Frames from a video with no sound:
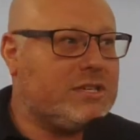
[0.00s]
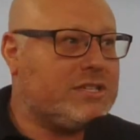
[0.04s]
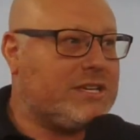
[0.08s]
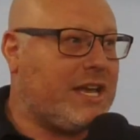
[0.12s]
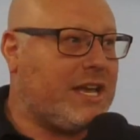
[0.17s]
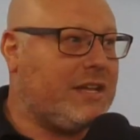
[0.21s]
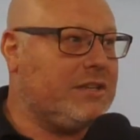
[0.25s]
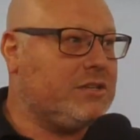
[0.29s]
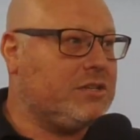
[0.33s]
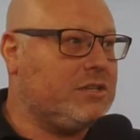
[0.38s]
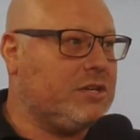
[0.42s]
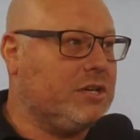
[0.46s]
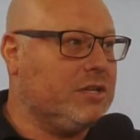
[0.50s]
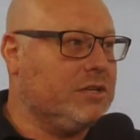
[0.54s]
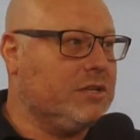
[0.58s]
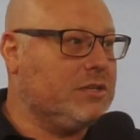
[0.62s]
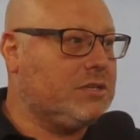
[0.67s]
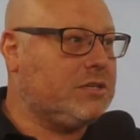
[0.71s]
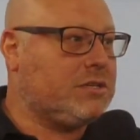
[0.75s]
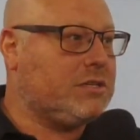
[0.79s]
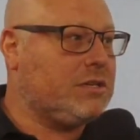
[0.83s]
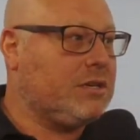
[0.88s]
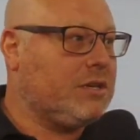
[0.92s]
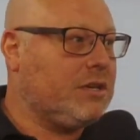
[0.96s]

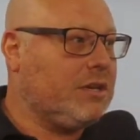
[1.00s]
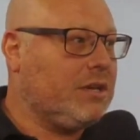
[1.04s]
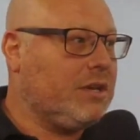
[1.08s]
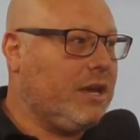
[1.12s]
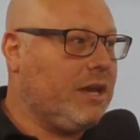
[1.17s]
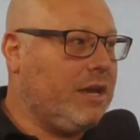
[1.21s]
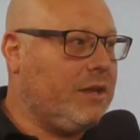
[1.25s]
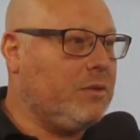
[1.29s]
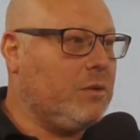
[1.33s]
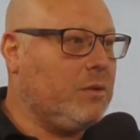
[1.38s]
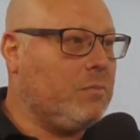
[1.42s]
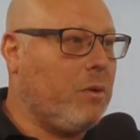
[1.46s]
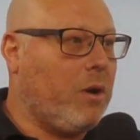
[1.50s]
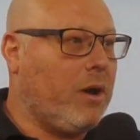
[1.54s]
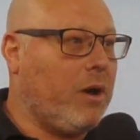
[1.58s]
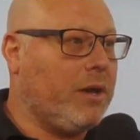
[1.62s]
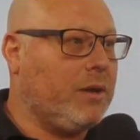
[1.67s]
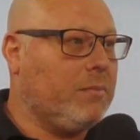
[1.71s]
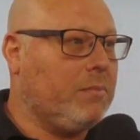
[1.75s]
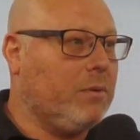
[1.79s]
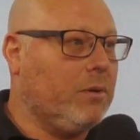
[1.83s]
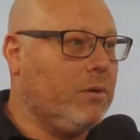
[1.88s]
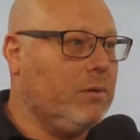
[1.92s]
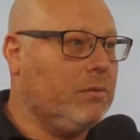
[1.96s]
sentence in the
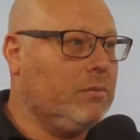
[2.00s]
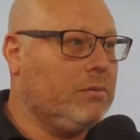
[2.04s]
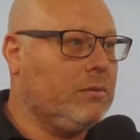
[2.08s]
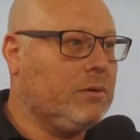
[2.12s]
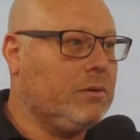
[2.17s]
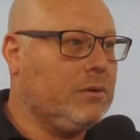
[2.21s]
Bible.